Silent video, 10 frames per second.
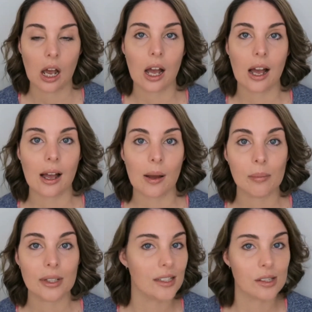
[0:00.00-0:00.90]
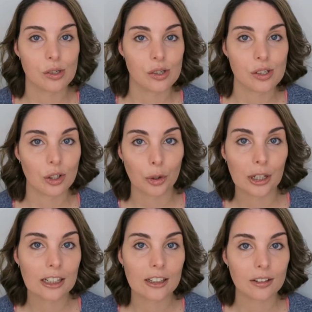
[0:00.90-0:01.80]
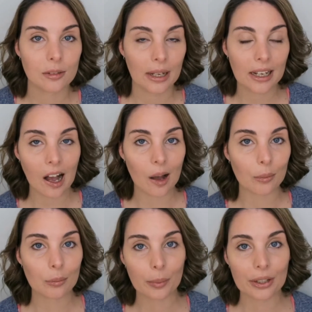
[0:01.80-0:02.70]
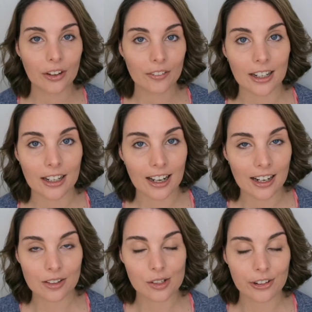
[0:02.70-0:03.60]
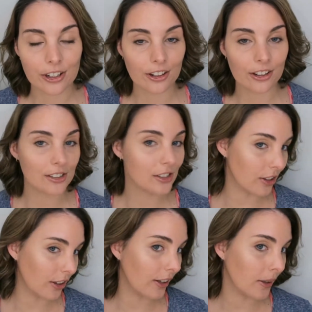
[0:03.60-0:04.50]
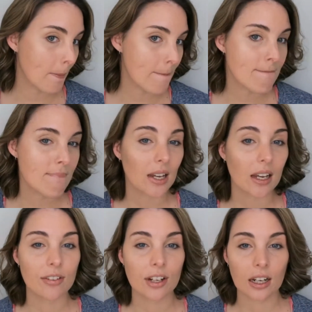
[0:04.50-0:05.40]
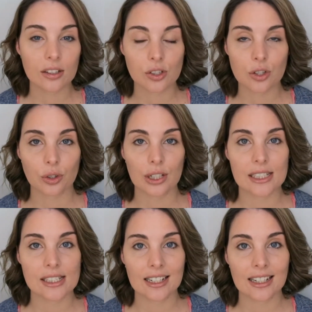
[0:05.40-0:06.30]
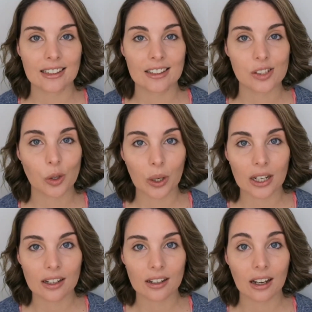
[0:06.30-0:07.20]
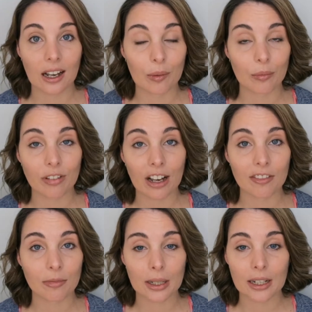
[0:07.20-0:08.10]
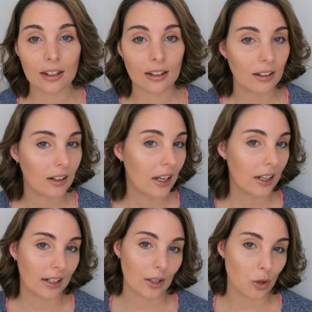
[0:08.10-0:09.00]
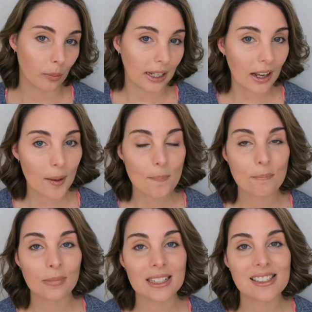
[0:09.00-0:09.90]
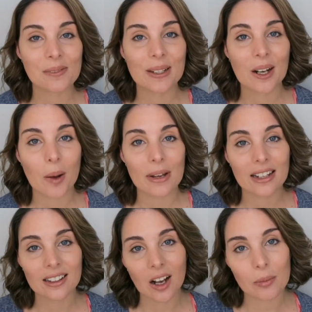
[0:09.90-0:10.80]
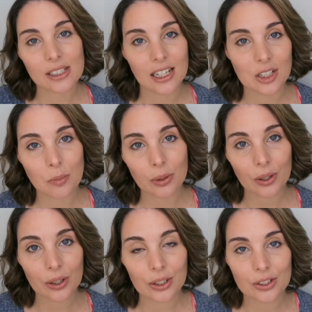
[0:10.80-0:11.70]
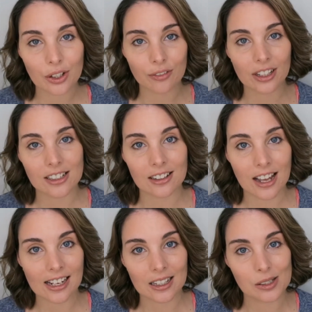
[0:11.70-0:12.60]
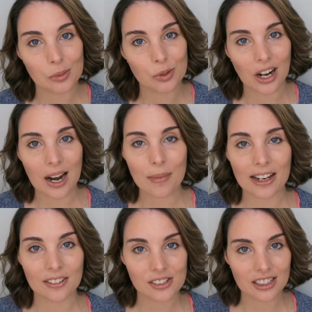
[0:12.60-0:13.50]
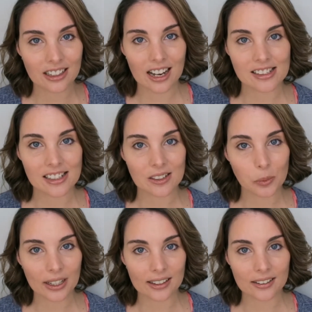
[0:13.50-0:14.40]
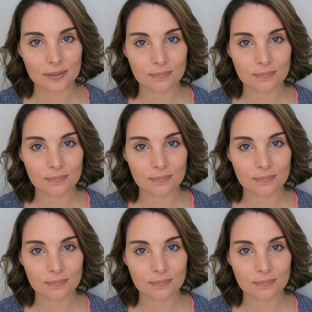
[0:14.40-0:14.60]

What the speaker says: But this is just a quick makeup. I'm probably not even going to edit this video, so if you guys enjoyed seeing this quick 5-minute natural makeup, please leave me a comment in the comment section below. Don't forget to like and subscribe, and I'll see you guys next week.